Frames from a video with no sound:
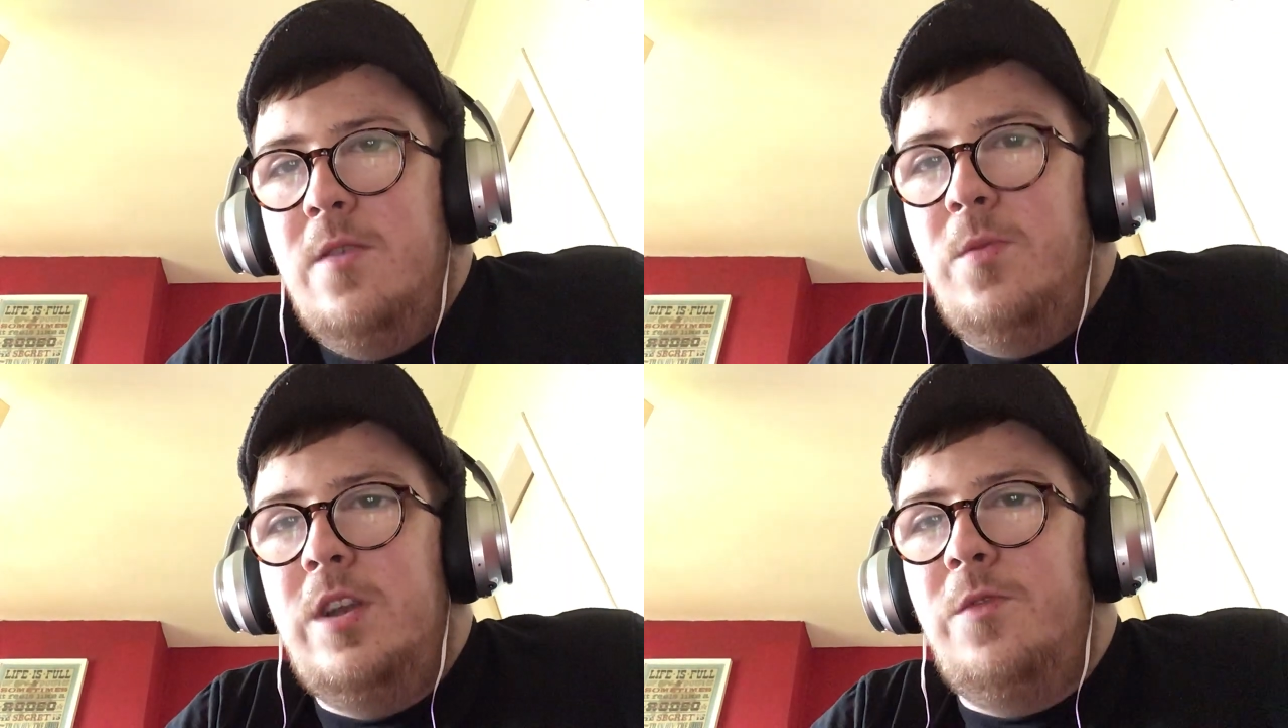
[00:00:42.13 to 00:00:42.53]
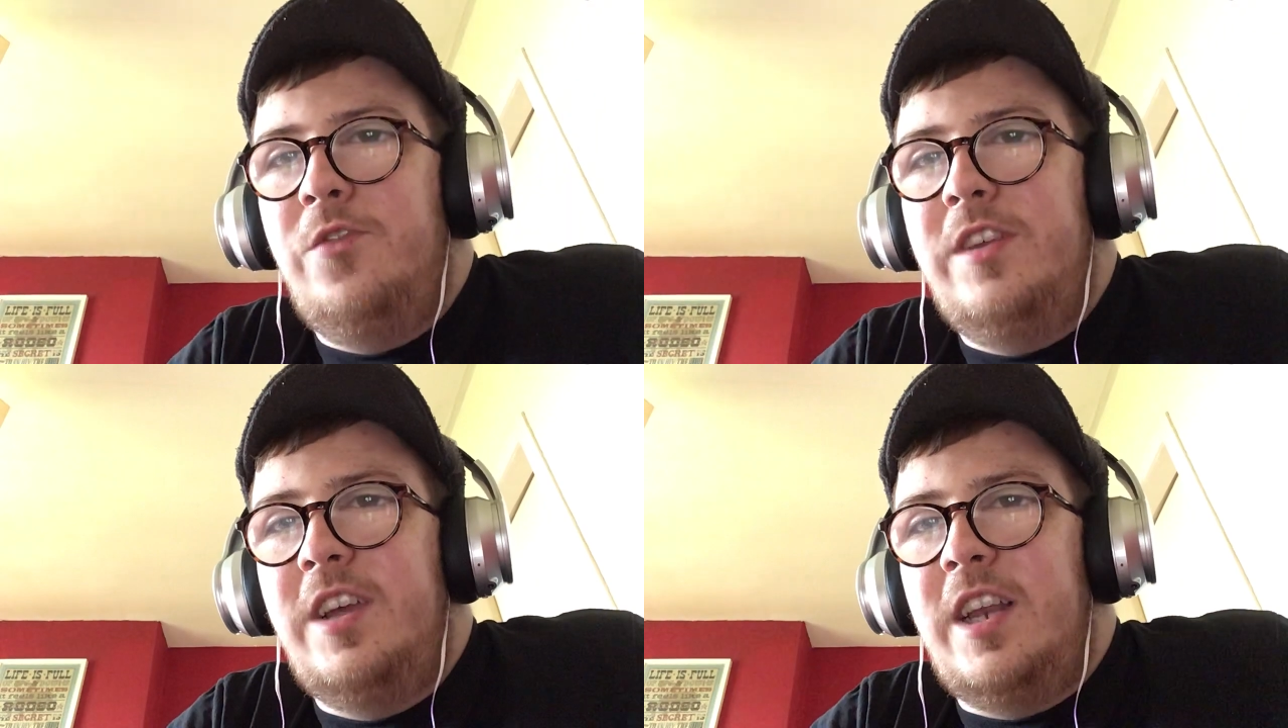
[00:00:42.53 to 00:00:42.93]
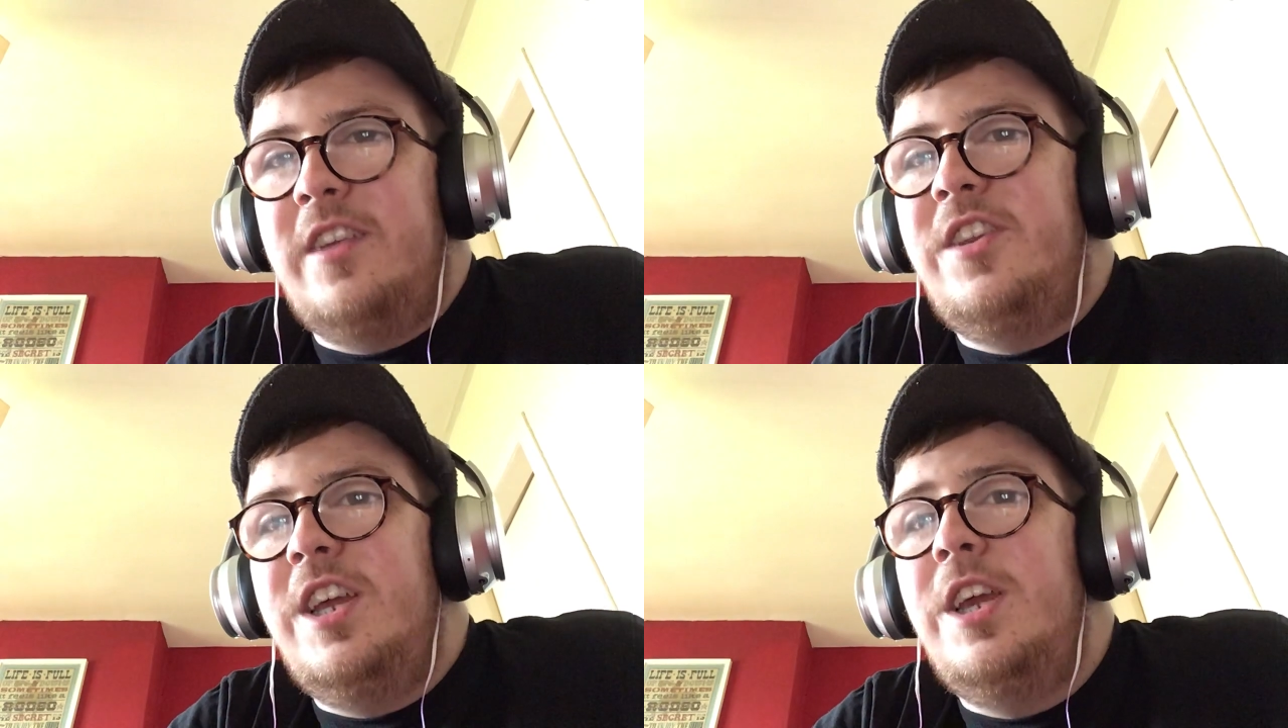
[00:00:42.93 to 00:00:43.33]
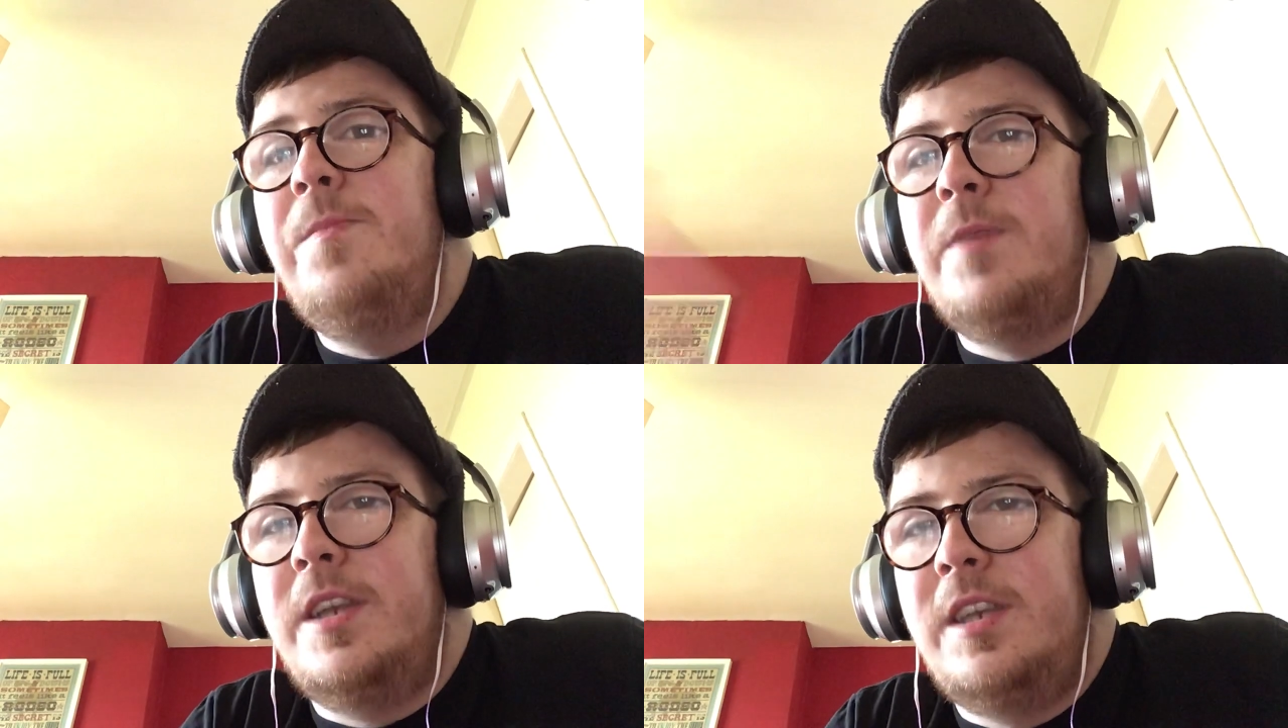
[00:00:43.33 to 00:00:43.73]
we don't physically see,
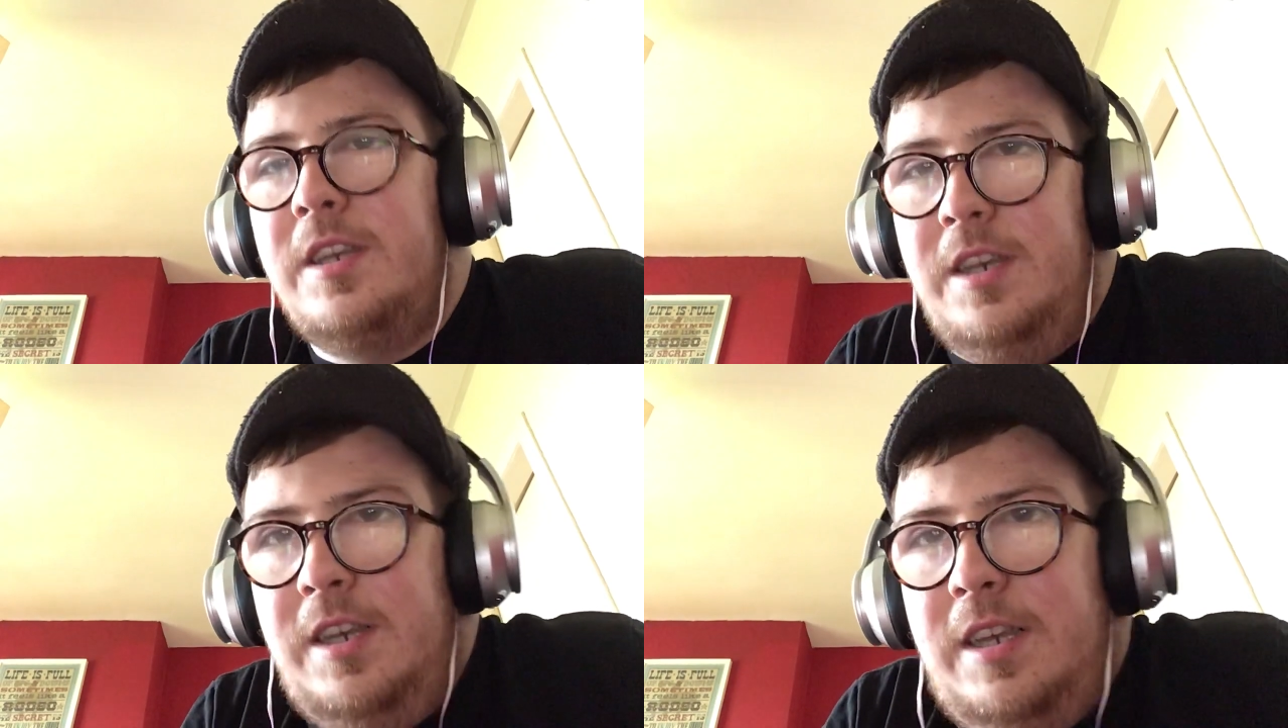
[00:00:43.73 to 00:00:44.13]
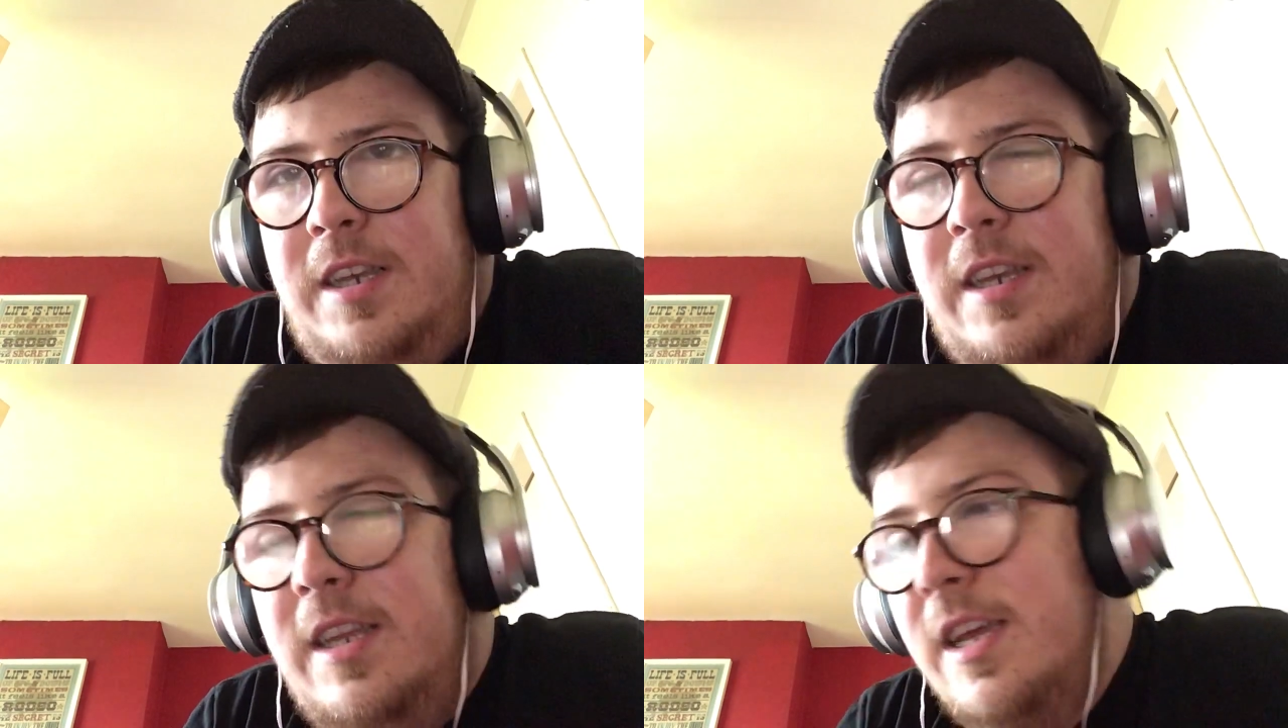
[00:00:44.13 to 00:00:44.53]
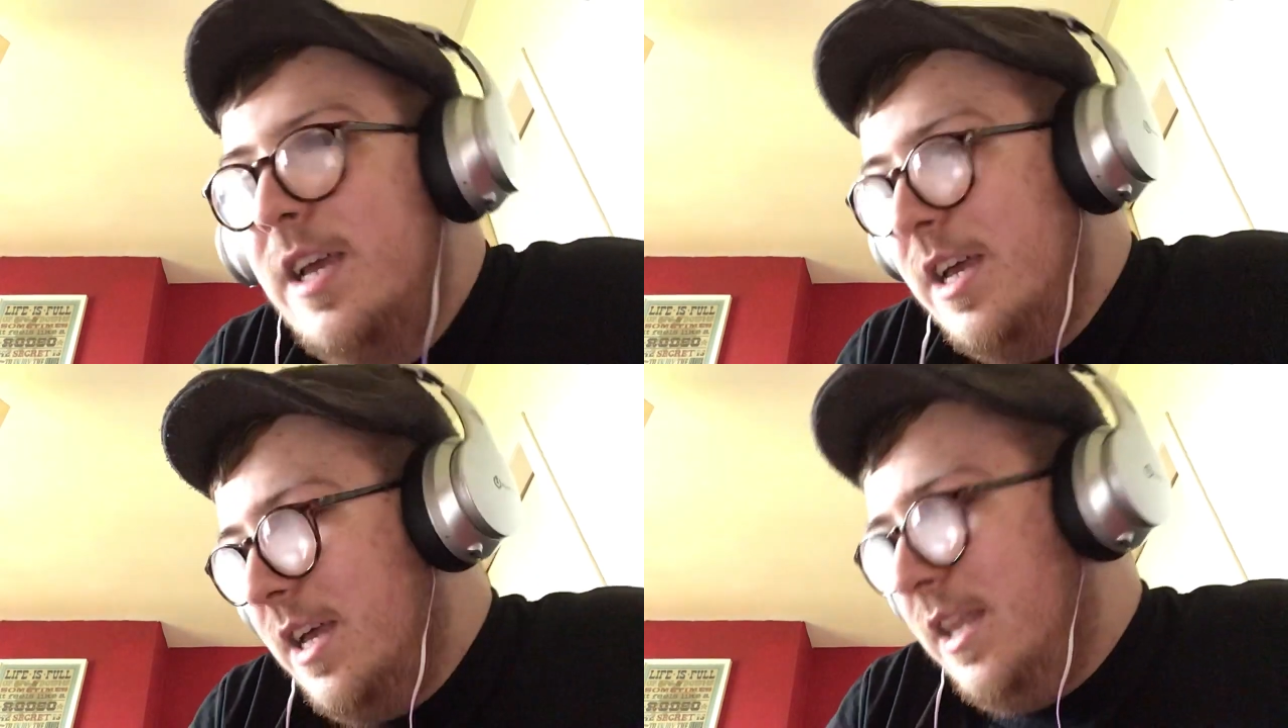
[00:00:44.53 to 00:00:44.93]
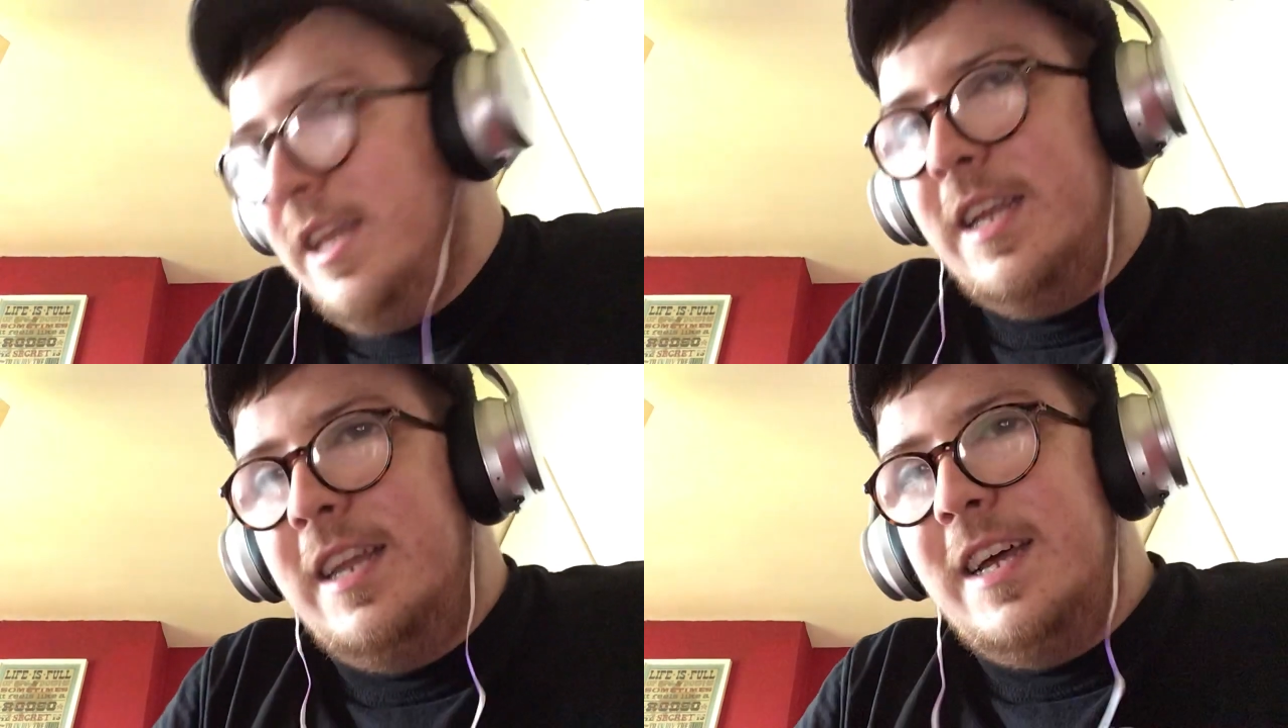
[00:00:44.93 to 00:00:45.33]
but
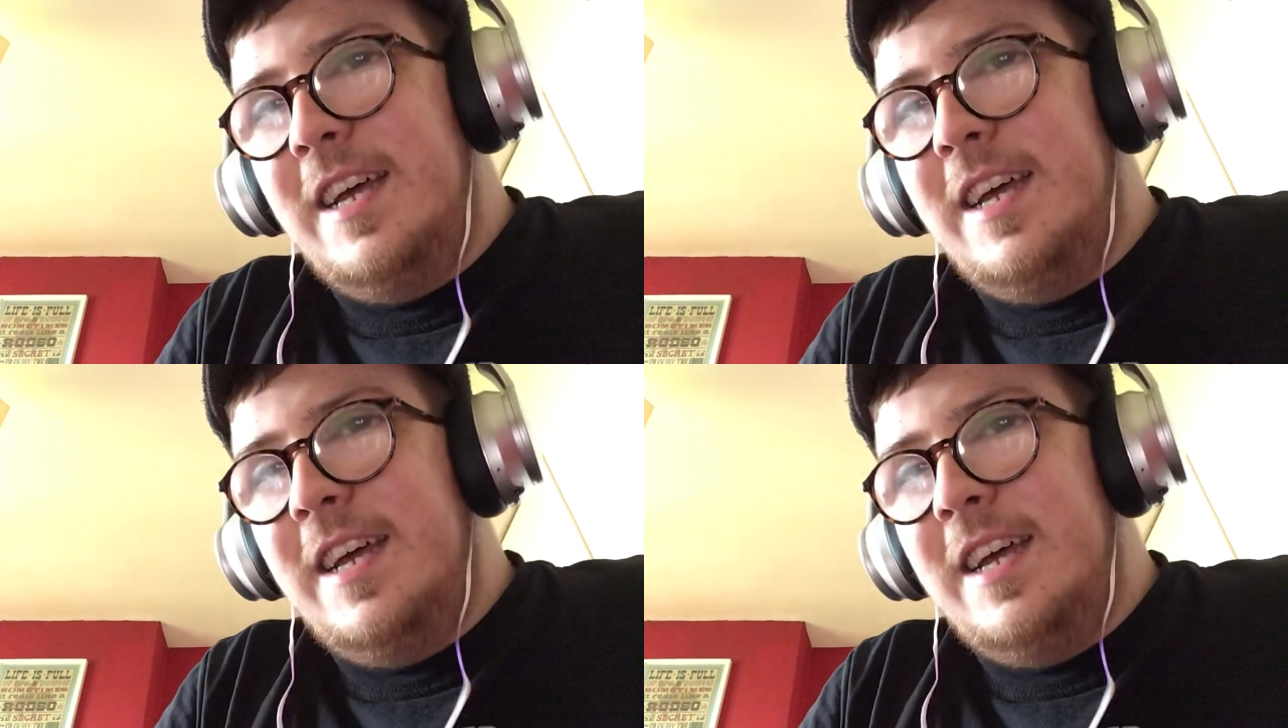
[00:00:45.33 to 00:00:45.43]
then